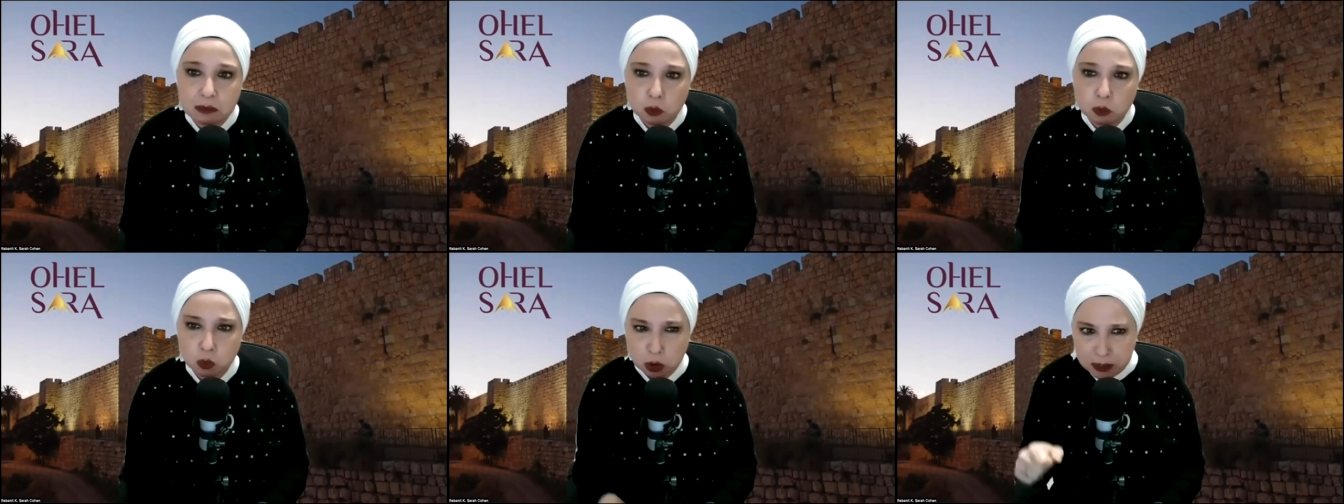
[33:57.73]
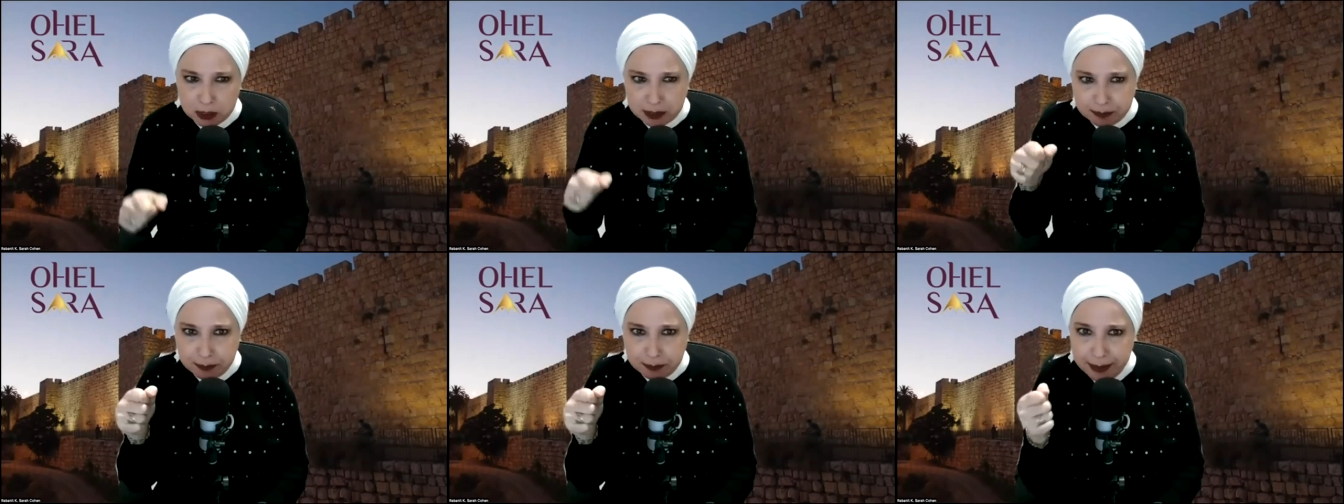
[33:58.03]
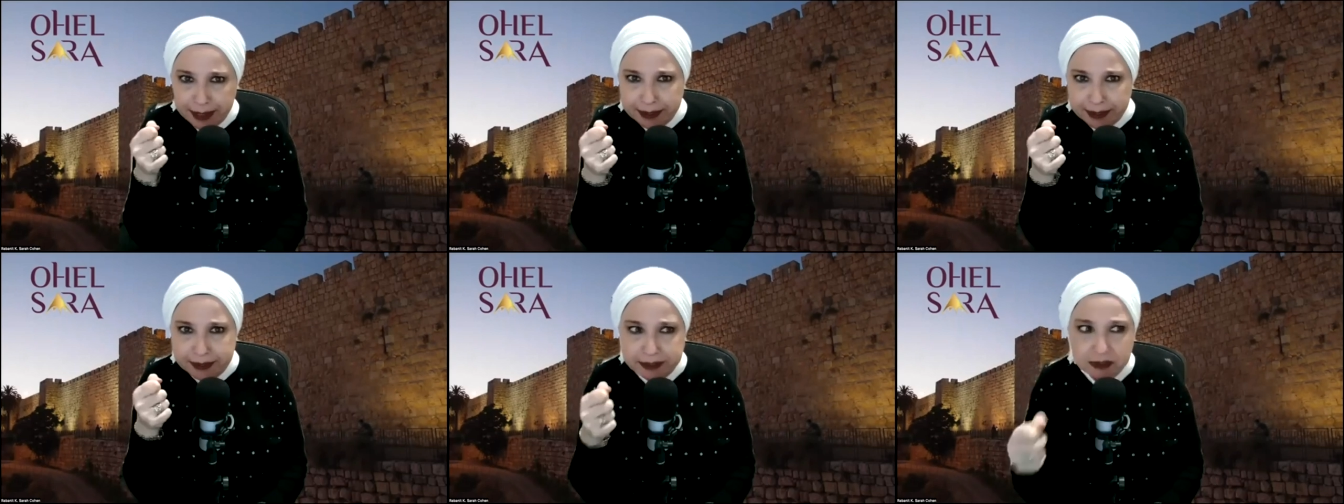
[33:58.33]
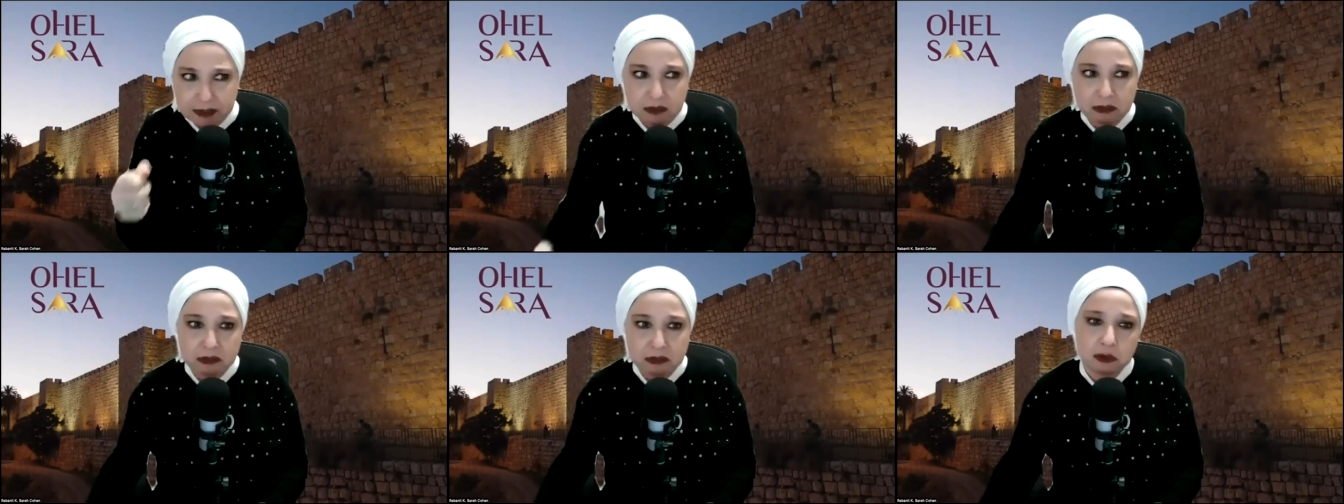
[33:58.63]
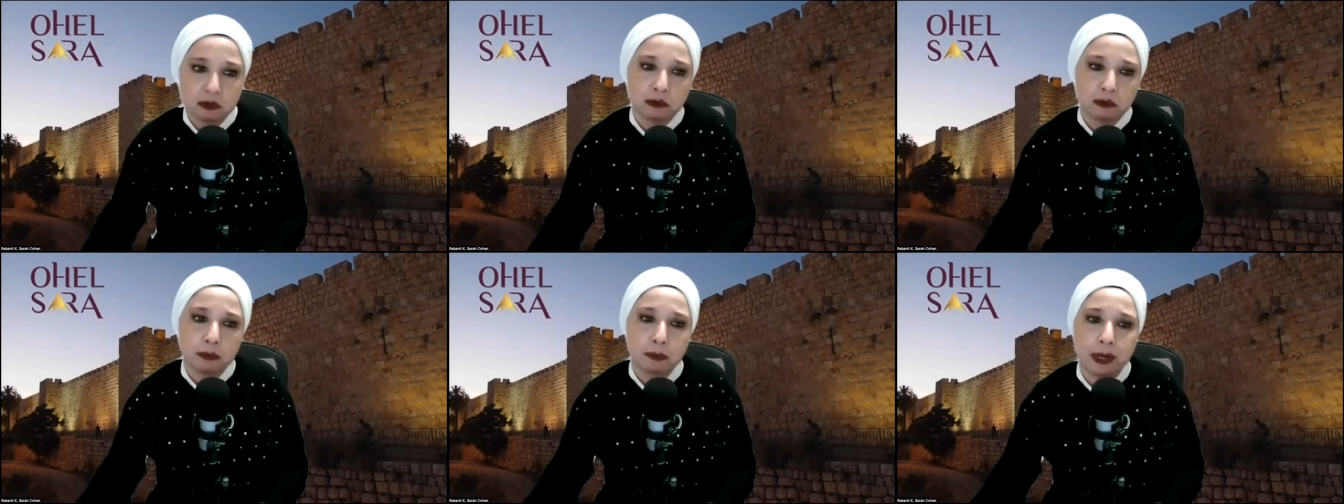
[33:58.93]
which is Mered,
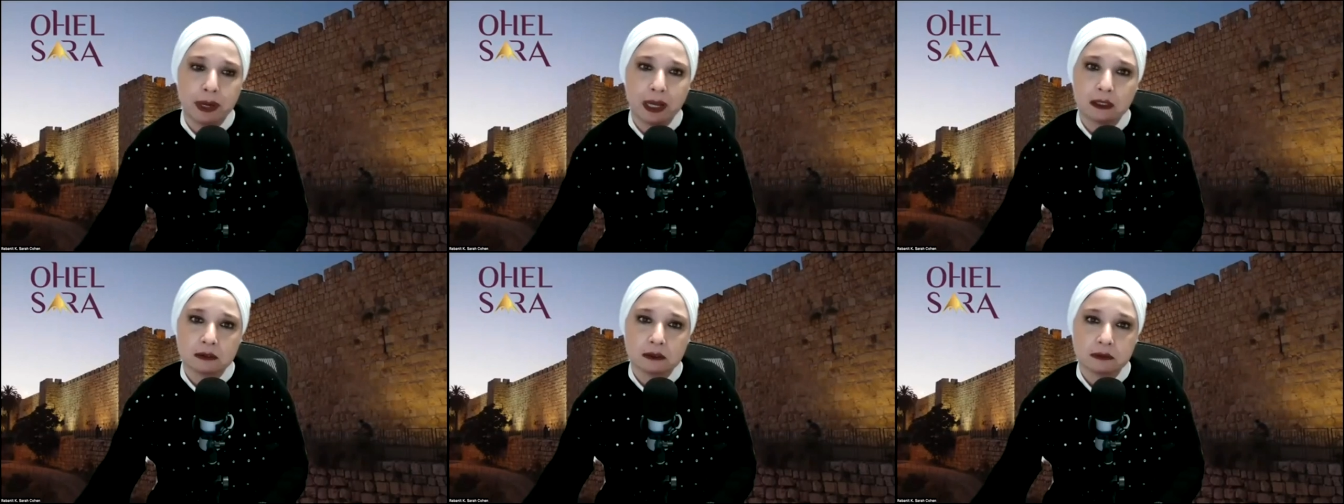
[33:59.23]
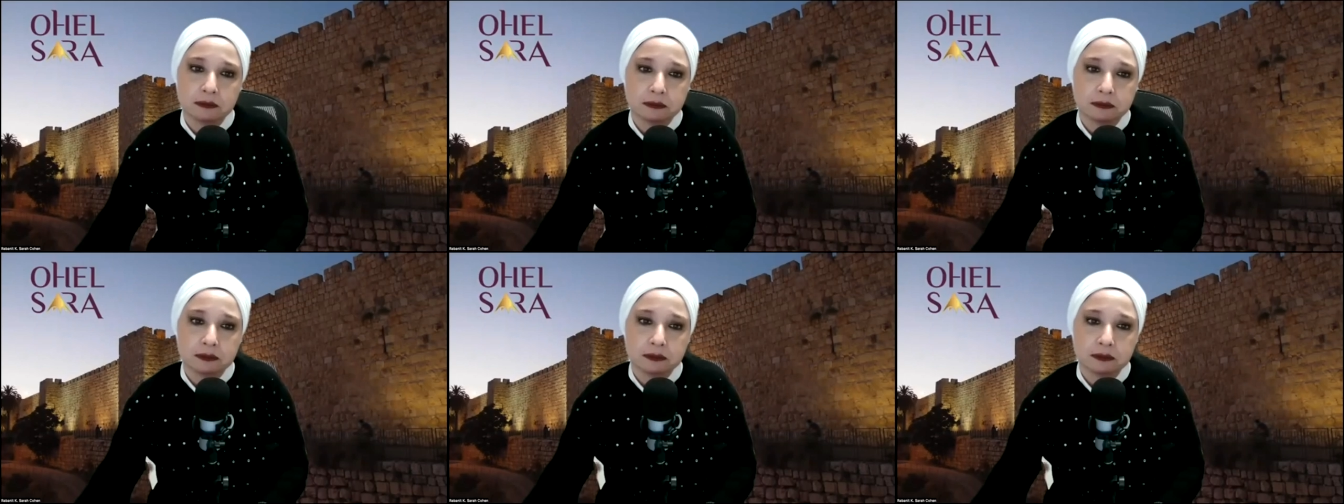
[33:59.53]
to rebel.